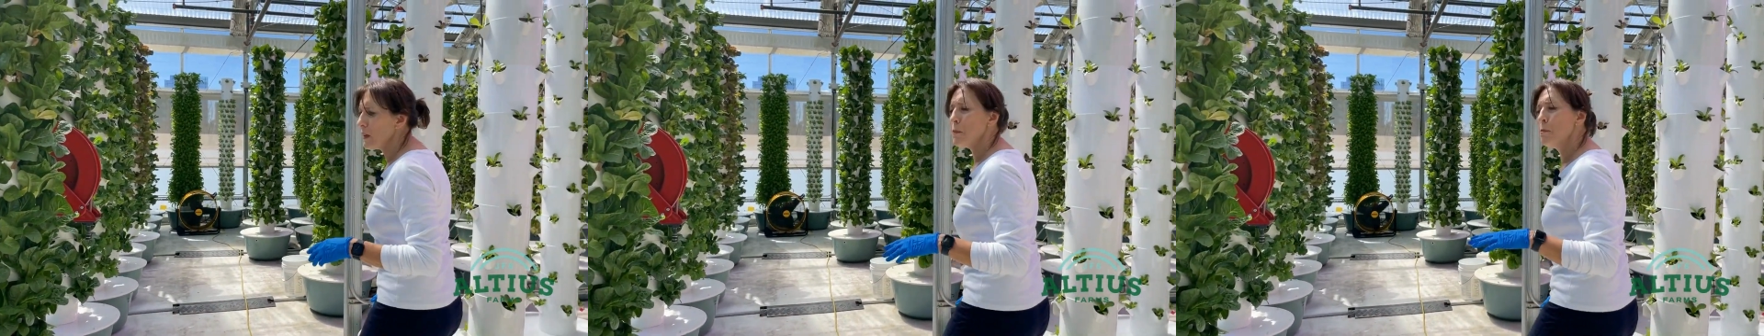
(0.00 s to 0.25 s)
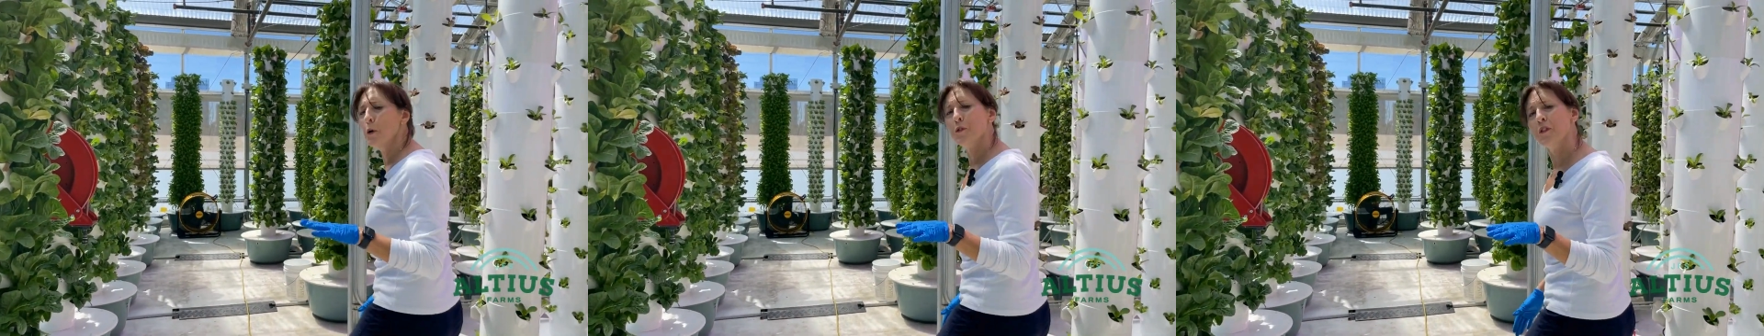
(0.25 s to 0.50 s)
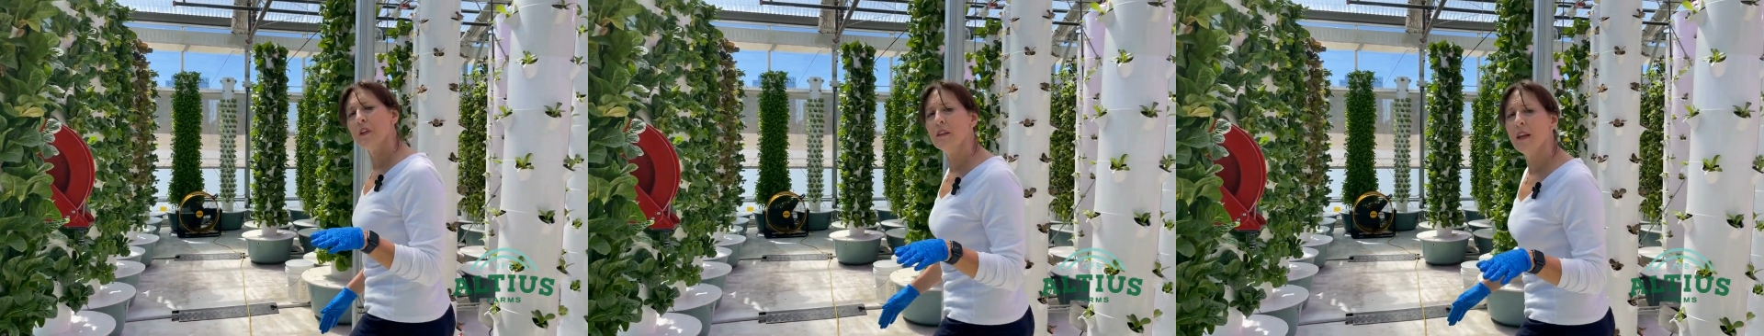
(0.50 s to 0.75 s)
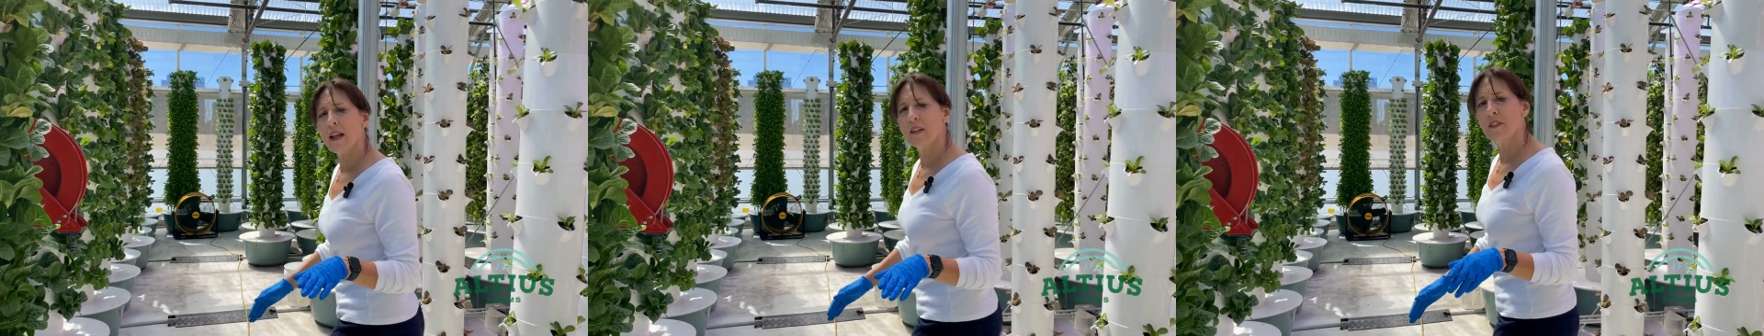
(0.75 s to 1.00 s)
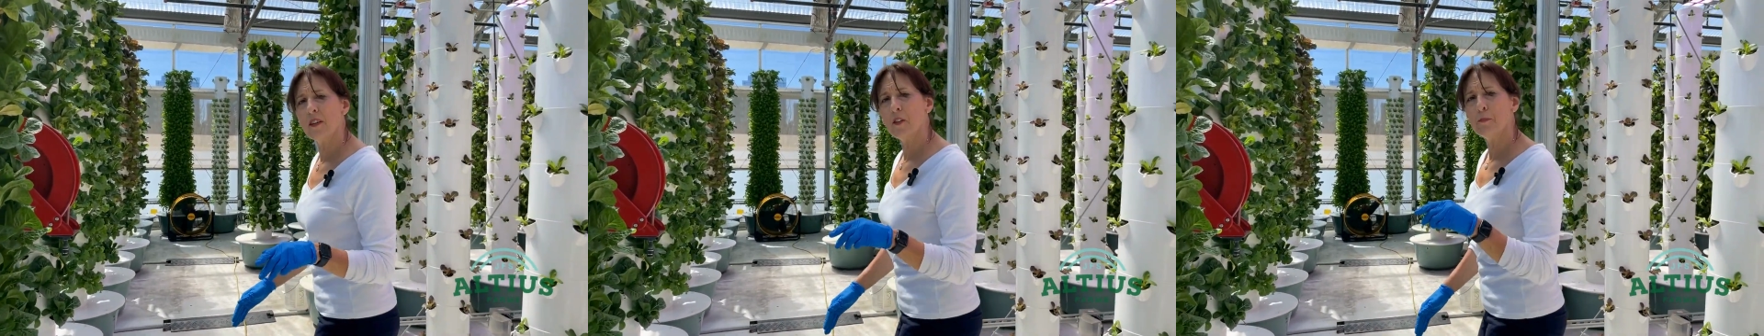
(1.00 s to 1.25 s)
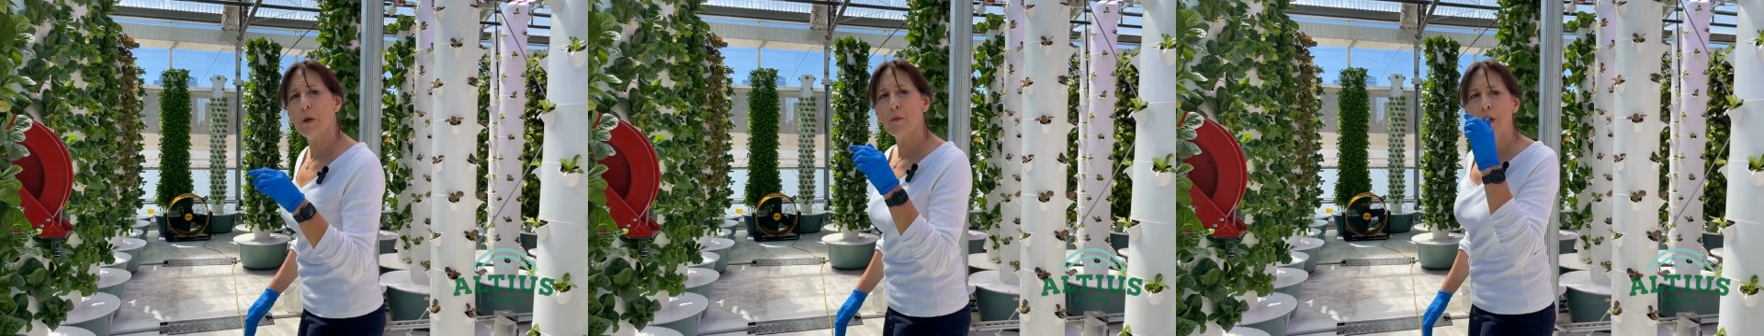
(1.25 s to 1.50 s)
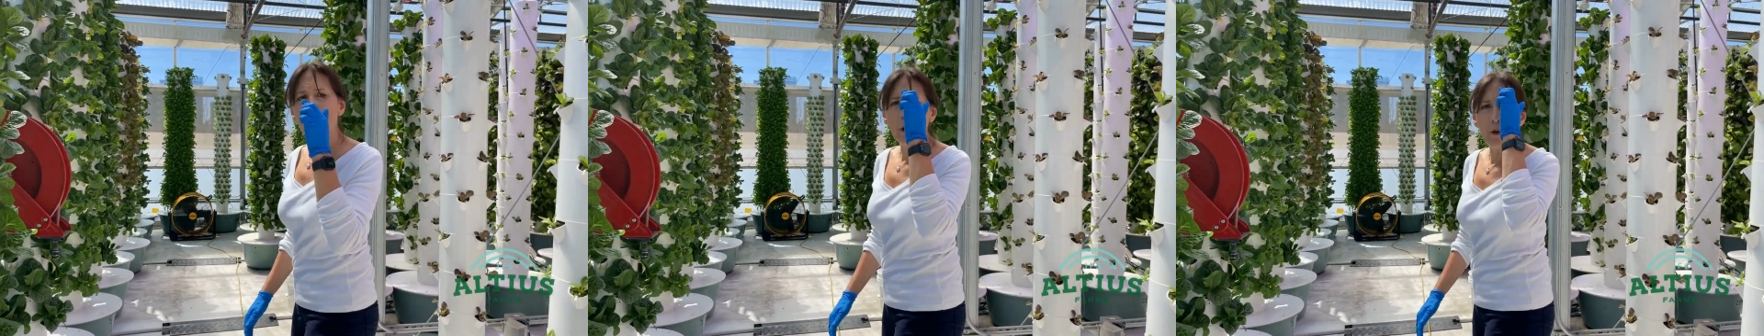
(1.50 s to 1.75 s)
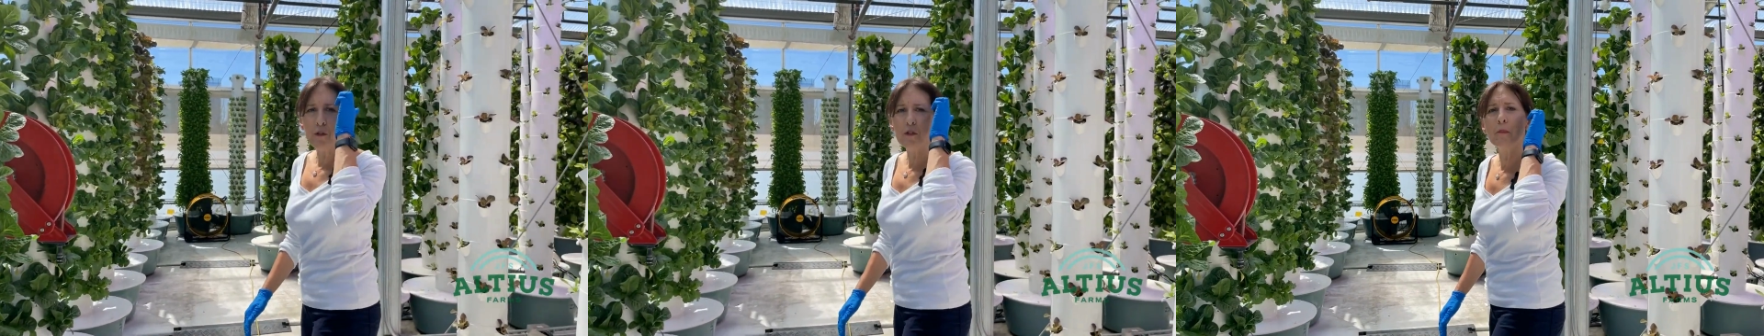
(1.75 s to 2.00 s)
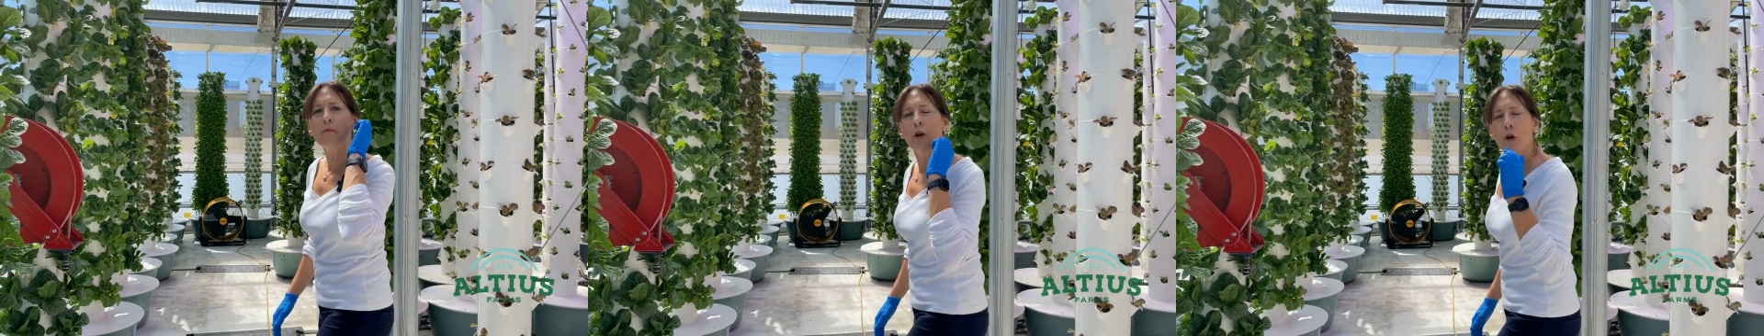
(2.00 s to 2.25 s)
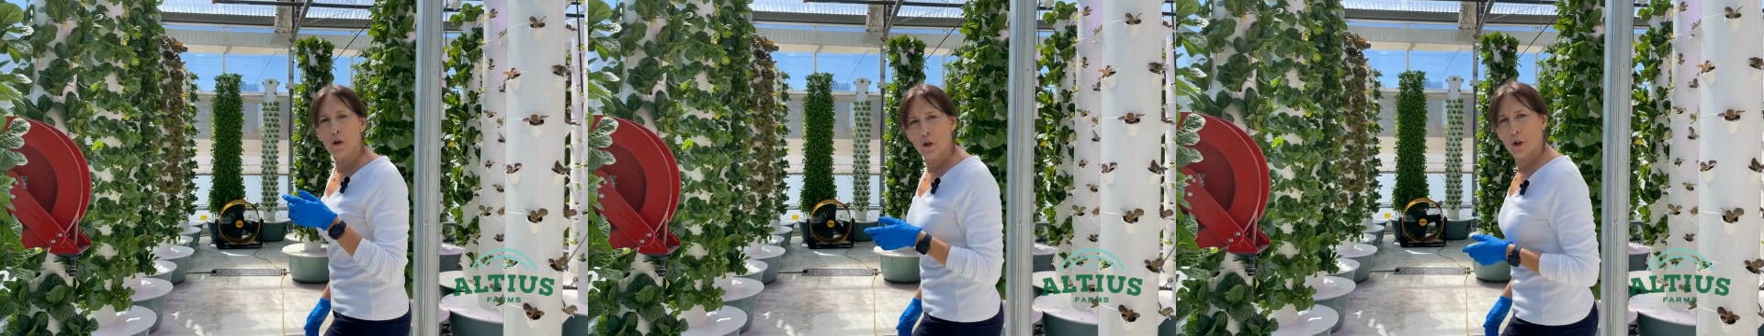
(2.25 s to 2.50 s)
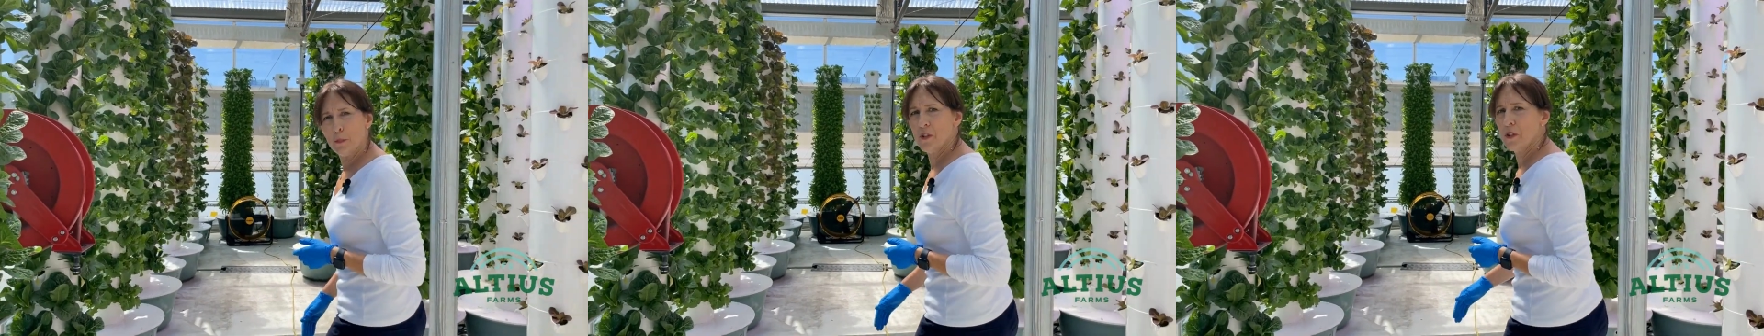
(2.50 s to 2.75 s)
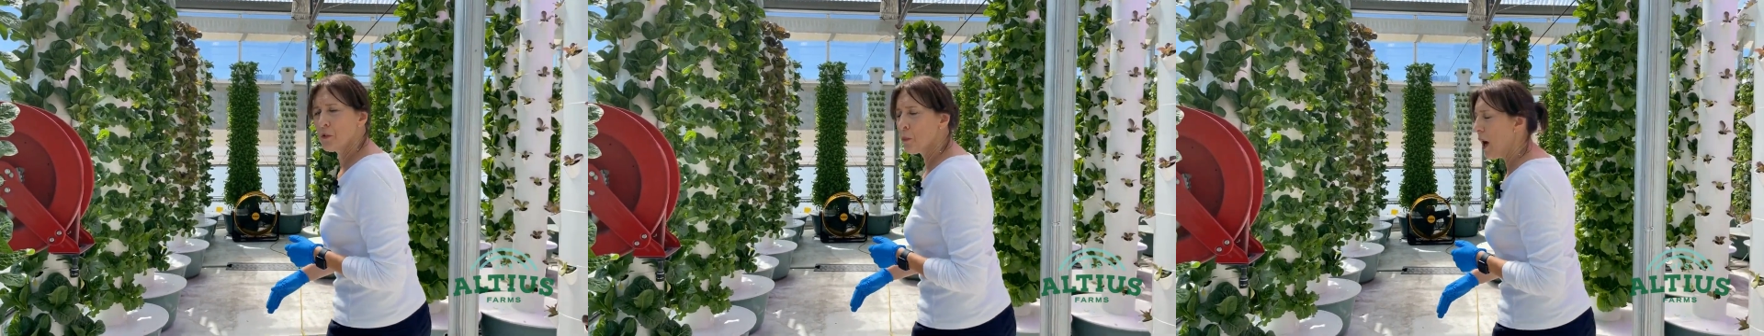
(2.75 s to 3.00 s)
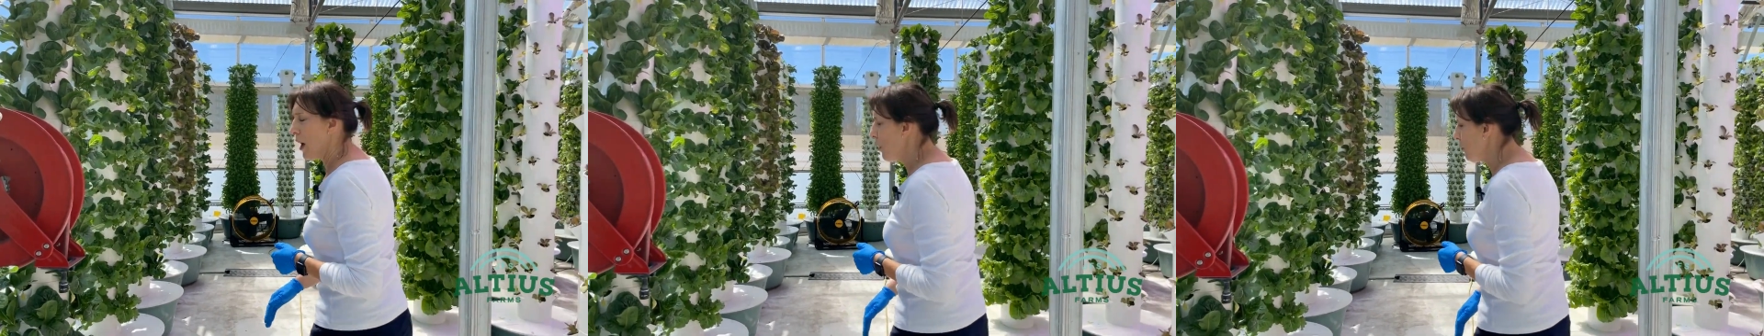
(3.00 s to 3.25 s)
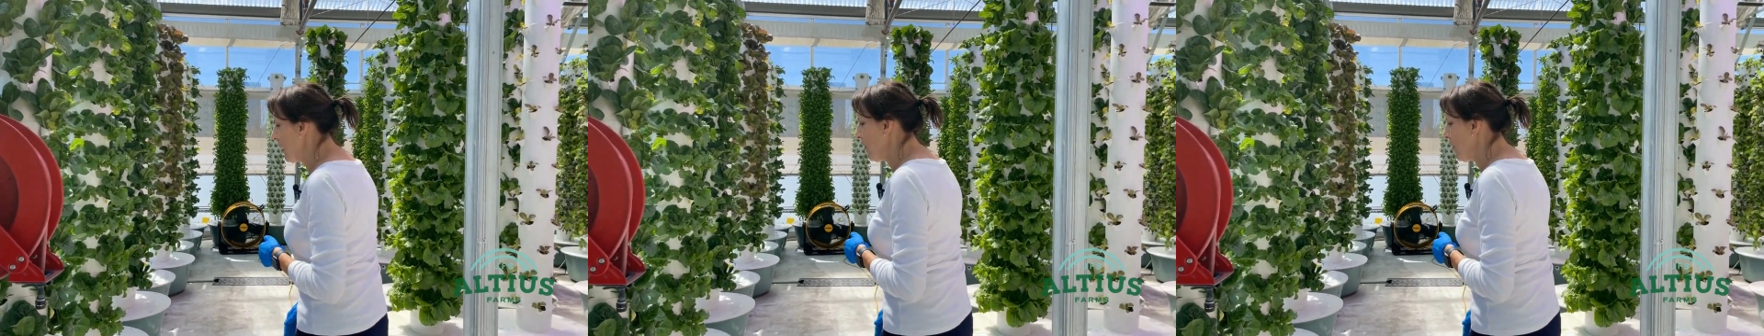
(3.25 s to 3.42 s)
mostly lettuces, but we grow some herbs as well.